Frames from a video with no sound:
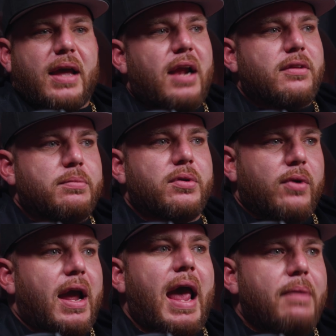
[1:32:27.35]
the point where I
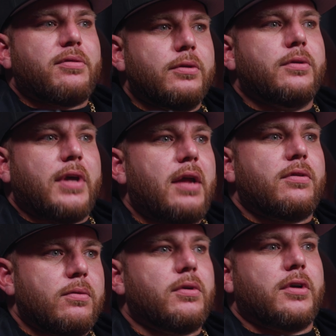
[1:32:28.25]
absolutely hated snorting
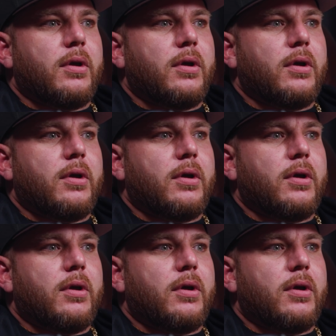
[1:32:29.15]
cocaine.